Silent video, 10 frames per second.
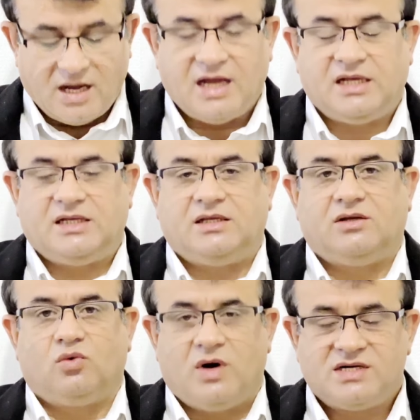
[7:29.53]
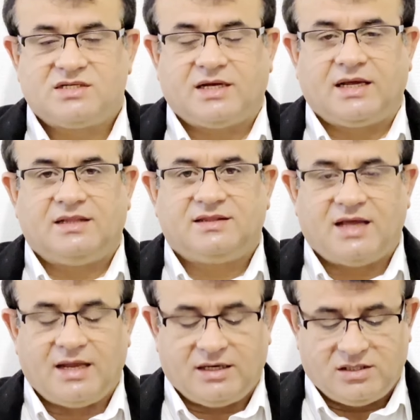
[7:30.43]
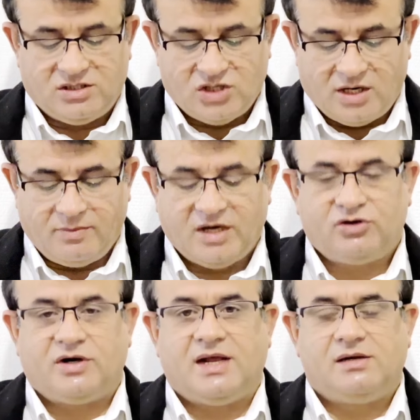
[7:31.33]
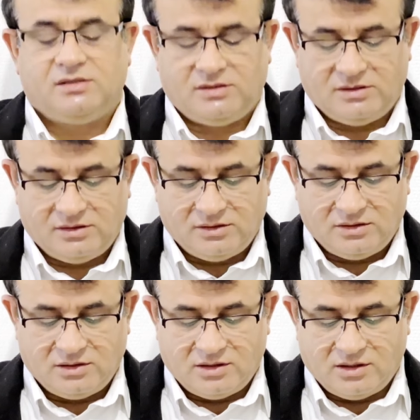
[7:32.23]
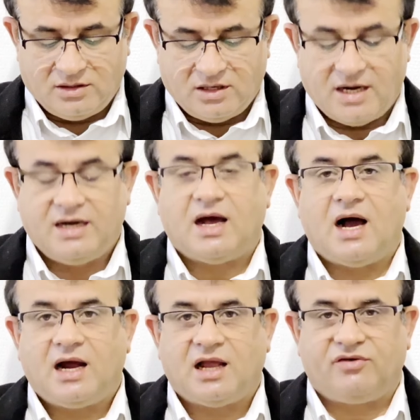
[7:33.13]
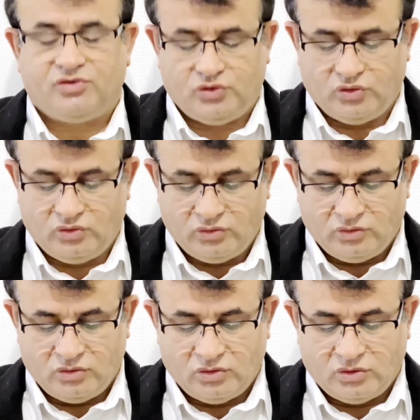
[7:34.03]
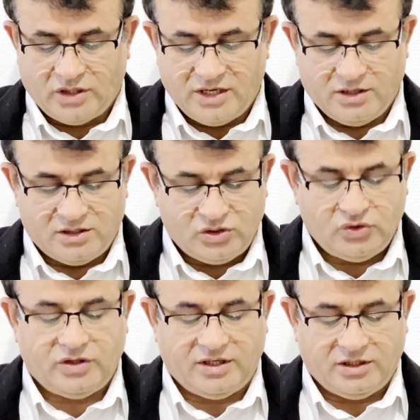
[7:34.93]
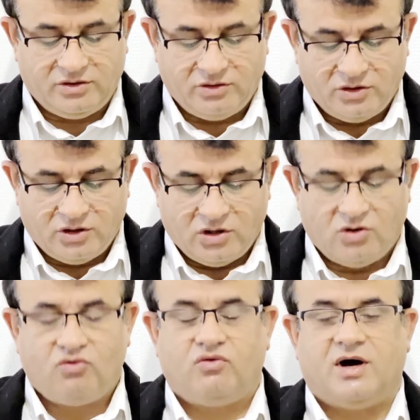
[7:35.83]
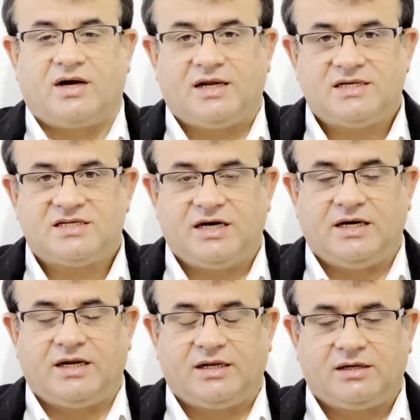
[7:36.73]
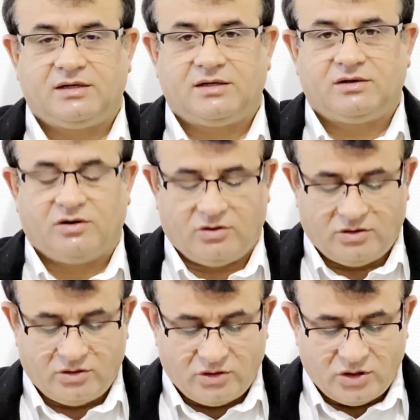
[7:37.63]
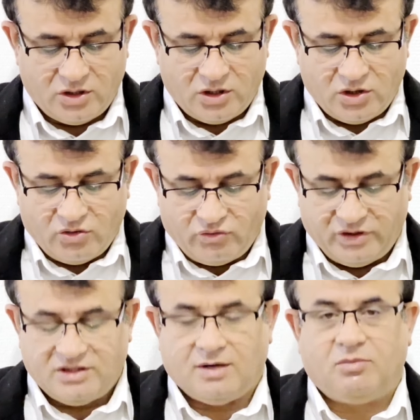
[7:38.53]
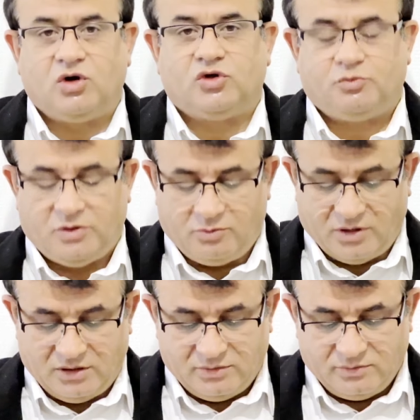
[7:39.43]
I once again thank John McDonnell and all of you here today for standing with the Baloch people.